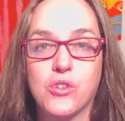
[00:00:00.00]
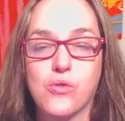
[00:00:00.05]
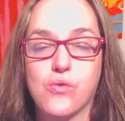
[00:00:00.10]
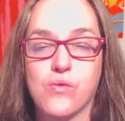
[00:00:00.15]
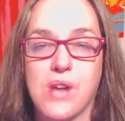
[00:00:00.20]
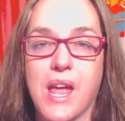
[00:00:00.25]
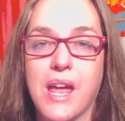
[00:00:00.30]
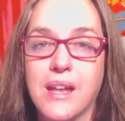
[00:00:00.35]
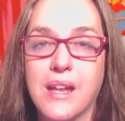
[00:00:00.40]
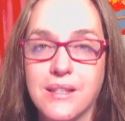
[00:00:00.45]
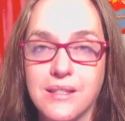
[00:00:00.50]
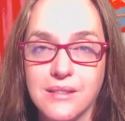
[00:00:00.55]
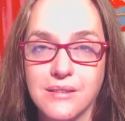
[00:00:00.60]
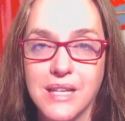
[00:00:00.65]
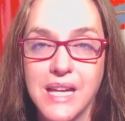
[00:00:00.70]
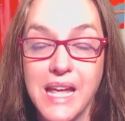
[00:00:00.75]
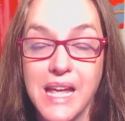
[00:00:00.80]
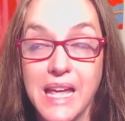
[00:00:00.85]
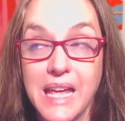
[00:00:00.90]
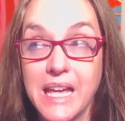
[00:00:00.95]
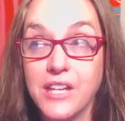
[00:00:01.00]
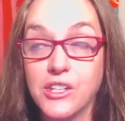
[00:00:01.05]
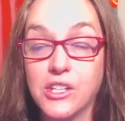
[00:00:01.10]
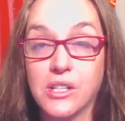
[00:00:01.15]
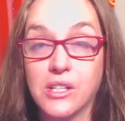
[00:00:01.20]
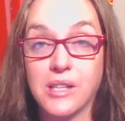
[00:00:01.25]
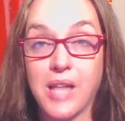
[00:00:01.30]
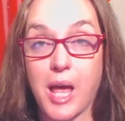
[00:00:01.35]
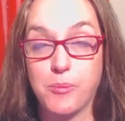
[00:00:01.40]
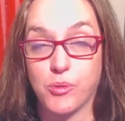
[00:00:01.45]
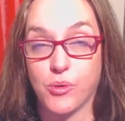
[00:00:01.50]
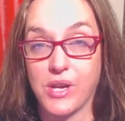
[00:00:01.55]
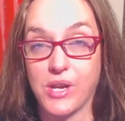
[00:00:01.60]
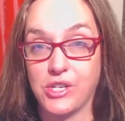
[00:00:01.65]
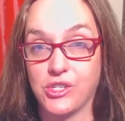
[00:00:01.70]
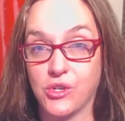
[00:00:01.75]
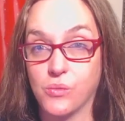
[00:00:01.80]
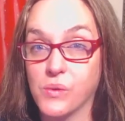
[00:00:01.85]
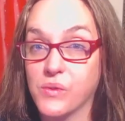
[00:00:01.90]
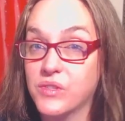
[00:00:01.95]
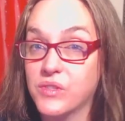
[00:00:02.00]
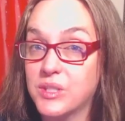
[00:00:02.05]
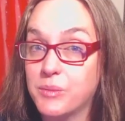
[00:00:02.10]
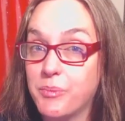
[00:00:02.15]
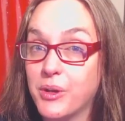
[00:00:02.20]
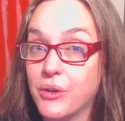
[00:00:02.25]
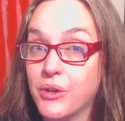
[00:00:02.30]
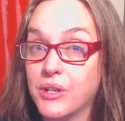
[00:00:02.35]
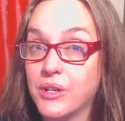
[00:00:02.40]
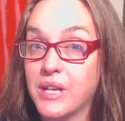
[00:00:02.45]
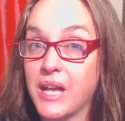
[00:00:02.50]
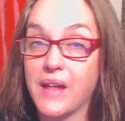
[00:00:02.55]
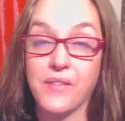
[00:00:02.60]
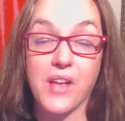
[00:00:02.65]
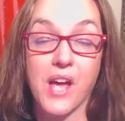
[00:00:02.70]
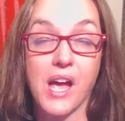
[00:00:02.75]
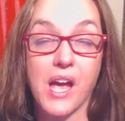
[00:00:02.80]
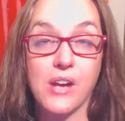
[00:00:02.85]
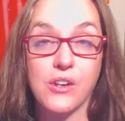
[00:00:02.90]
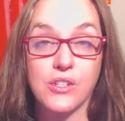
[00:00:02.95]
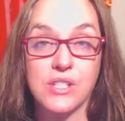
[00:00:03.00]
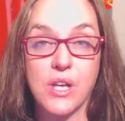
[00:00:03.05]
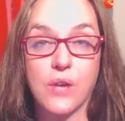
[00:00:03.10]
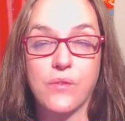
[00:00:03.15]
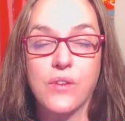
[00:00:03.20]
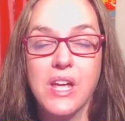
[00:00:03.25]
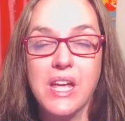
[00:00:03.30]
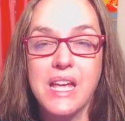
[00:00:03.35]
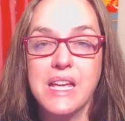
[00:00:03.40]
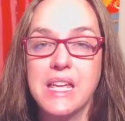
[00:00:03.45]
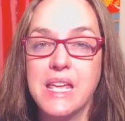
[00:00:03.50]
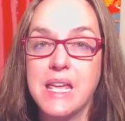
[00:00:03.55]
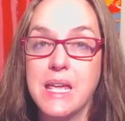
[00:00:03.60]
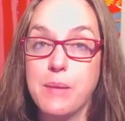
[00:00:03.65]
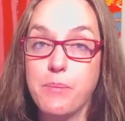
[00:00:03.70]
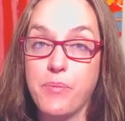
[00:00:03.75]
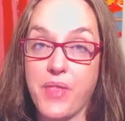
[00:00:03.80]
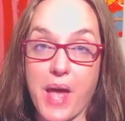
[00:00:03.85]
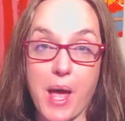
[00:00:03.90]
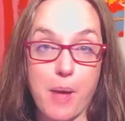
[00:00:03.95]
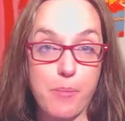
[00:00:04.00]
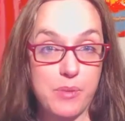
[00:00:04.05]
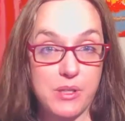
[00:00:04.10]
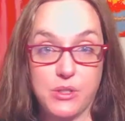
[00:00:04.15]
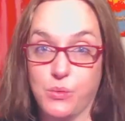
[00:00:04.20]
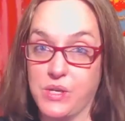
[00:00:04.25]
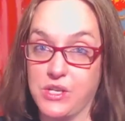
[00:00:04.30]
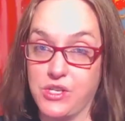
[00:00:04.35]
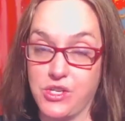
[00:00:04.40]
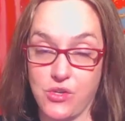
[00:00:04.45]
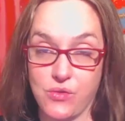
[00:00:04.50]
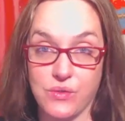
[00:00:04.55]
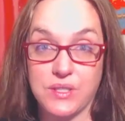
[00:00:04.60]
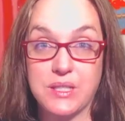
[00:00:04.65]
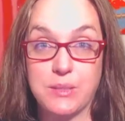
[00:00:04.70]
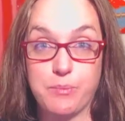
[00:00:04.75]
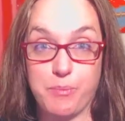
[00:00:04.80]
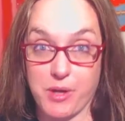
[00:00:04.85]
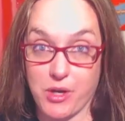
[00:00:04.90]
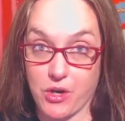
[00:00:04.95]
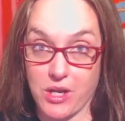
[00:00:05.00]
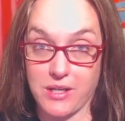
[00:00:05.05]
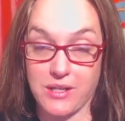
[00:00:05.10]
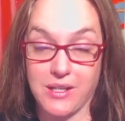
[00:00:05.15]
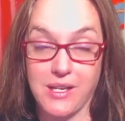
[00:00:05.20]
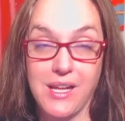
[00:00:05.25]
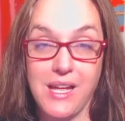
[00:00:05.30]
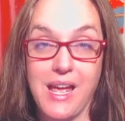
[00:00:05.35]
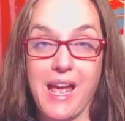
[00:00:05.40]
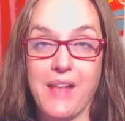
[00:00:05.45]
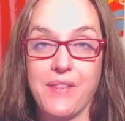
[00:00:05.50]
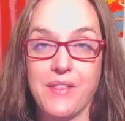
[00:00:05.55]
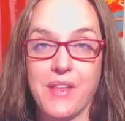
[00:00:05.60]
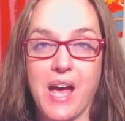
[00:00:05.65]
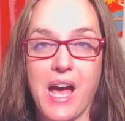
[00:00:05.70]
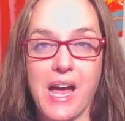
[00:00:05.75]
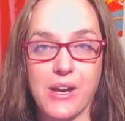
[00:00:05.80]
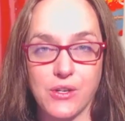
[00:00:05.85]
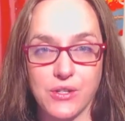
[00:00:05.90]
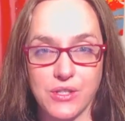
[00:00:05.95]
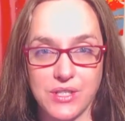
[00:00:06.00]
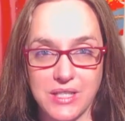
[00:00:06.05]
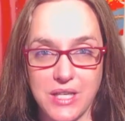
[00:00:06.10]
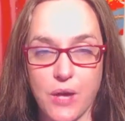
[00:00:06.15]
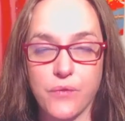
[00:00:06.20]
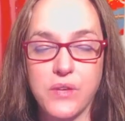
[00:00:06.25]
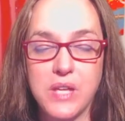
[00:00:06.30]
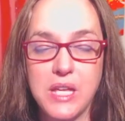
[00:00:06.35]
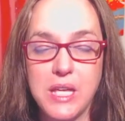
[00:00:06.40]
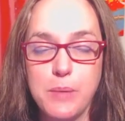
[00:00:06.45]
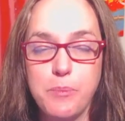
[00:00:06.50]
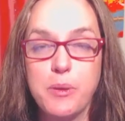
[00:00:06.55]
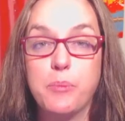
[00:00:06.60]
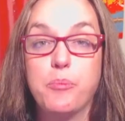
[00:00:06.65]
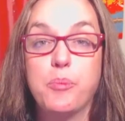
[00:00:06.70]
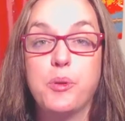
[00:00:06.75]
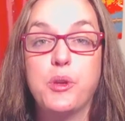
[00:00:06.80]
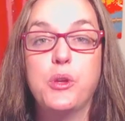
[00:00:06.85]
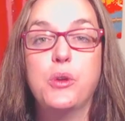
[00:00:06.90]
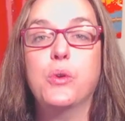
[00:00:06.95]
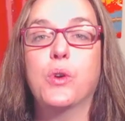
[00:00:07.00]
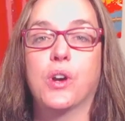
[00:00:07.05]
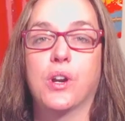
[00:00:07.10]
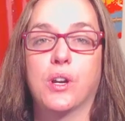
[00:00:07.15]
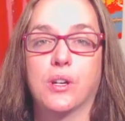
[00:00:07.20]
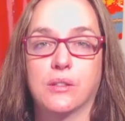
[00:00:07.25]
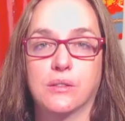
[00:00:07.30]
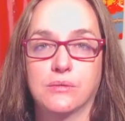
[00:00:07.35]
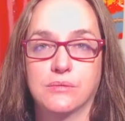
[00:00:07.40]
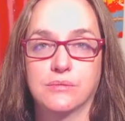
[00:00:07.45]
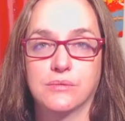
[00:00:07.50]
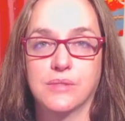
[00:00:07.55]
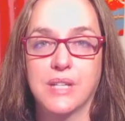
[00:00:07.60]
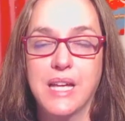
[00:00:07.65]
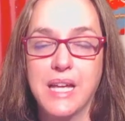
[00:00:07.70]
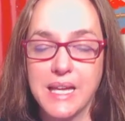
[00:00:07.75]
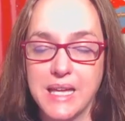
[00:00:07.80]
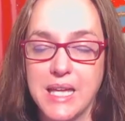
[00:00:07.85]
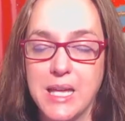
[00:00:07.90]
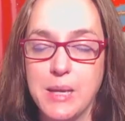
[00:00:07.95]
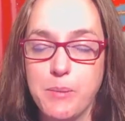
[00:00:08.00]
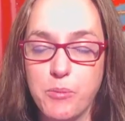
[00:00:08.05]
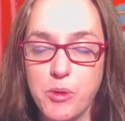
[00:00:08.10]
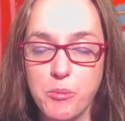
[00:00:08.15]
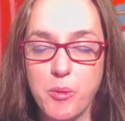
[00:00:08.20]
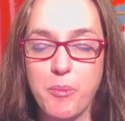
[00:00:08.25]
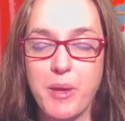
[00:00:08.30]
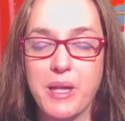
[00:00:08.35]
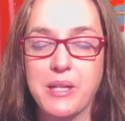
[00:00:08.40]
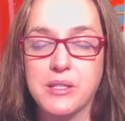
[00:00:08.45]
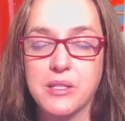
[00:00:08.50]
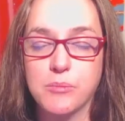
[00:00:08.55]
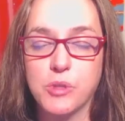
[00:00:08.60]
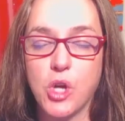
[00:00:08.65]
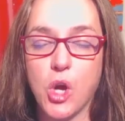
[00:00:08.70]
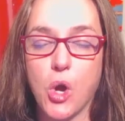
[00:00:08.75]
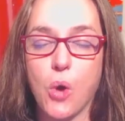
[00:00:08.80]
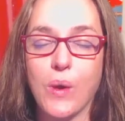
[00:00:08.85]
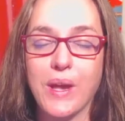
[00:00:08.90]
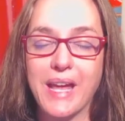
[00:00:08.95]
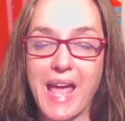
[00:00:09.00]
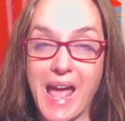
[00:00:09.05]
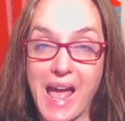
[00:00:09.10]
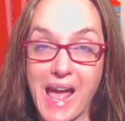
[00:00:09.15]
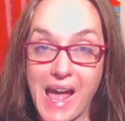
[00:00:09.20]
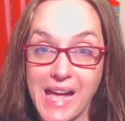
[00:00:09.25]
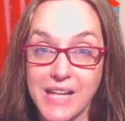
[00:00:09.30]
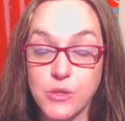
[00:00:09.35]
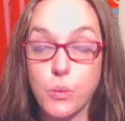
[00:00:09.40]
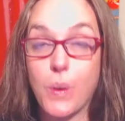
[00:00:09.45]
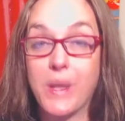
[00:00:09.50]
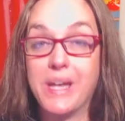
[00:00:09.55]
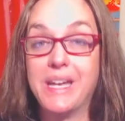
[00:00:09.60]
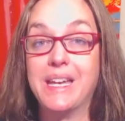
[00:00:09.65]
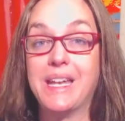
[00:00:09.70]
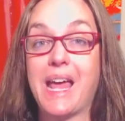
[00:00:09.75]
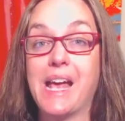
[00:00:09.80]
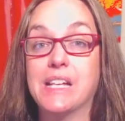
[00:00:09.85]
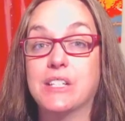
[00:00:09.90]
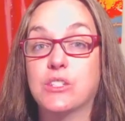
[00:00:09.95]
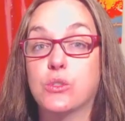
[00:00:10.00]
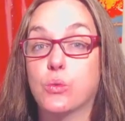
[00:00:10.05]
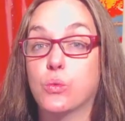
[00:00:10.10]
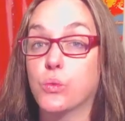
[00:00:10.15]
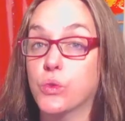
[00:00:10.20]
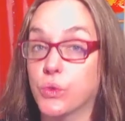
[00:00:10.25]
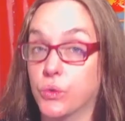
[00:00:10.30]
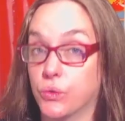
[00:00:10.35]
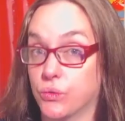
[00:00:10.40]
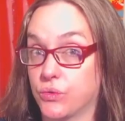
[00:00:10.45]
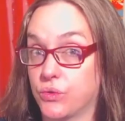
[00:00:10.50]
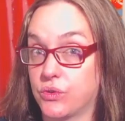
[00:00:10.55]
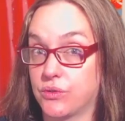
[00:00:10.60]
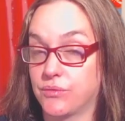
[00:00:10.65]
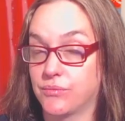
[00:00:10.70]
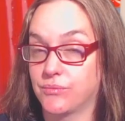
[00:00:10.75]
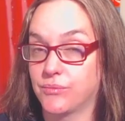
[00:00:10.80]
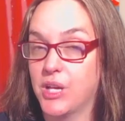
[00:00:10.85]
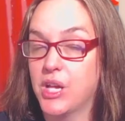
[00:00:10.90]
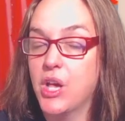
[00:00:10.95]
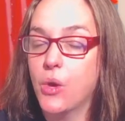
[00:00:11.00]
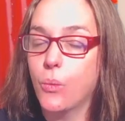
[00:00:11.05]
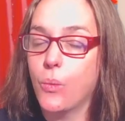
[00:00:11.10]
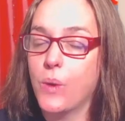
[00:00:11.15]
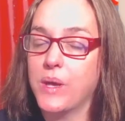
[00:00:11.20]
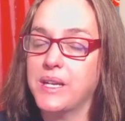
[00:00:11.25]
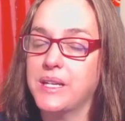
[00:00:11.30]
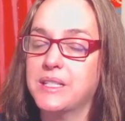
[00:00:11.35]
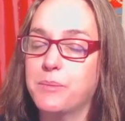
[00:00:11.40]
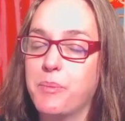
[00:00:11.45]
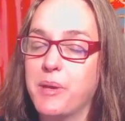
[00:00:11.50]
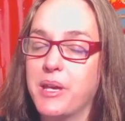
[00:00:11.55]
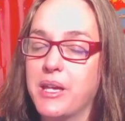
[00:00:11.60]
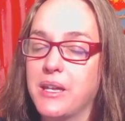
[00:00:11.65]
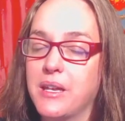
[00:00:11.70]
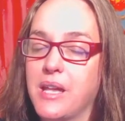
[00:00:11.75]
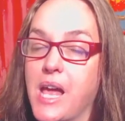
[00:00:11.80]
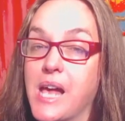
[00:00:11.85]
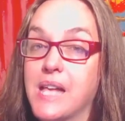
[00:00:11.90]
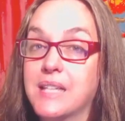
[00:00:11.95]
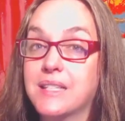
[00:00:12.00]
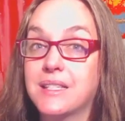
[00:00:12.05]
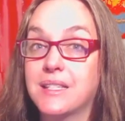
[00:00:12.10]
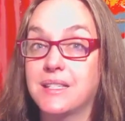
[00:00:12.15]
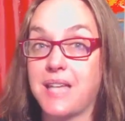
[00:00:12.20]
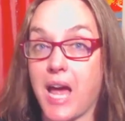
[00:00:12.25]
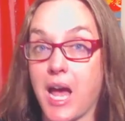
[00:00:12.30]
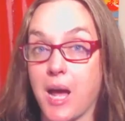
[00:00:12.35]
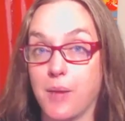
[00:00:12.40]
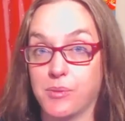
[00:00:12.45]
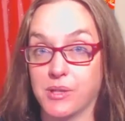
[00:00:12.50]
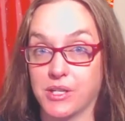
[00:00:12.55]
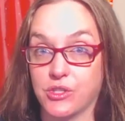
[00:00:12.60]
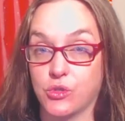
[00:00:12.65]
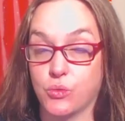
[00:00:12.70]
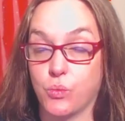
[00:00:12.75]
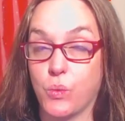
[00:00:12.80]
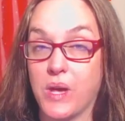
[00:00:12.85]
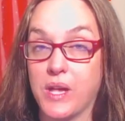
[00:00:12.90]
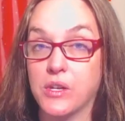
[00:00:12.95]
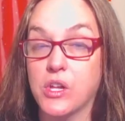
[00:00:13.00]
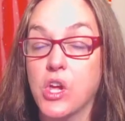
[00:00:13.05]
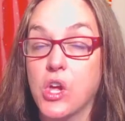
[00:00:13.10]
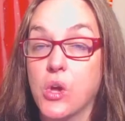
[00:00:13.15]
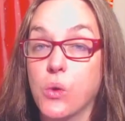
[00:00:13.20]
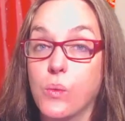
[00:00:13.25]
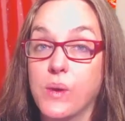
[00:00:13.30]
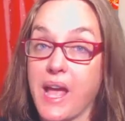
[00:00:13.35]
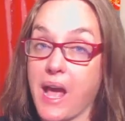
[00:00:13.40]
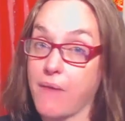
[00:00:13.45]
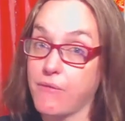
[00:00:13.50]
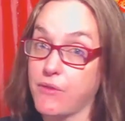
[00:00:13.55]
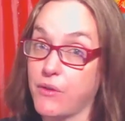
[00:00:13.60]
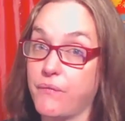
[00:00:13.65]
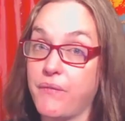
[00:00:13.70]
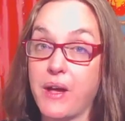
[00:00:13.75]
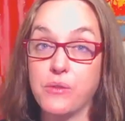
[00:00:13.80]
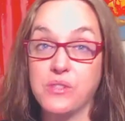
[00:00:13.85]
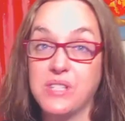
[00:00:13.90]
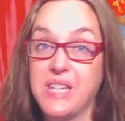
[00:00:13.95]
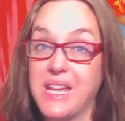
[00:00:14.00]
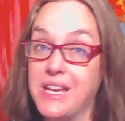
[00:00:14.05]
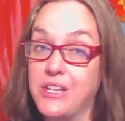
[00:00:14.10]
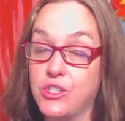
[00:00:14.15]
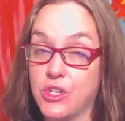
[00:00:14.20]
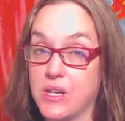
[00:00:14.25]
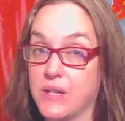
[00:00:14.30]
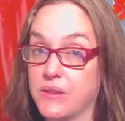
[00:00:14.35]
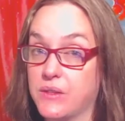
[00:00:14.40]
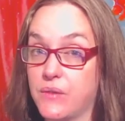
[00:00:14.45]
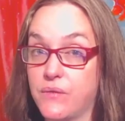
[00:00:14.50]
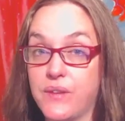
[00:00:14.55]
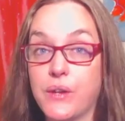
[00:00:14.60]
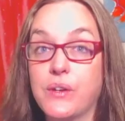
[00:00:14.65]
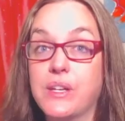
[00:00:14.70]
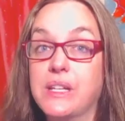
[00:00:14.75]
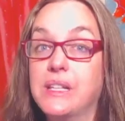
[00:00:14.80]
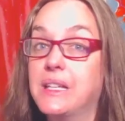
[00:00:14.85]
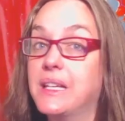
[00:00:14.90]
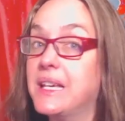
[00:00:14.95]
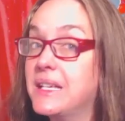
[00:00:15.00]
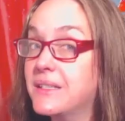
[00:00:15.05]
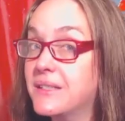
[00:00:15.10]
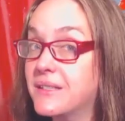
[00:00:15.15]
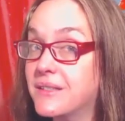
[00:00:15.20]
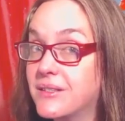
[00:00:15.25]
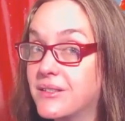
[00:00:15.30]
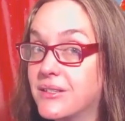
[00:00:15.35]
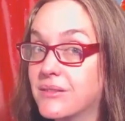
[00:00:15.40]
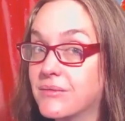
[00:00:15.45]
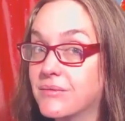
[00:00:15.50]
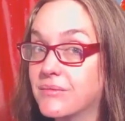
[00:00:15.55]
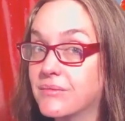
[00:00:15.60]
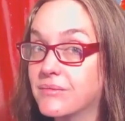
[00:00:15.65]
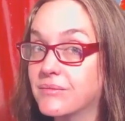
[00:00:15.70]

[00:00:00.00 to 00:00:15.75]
to create in collaboration with spirit and the higher self. Keep that between you and spirit and the higher self. Keep it pure. Keep the momentum going. And when it has roots, when it's been established, when we have a foundation at the very least,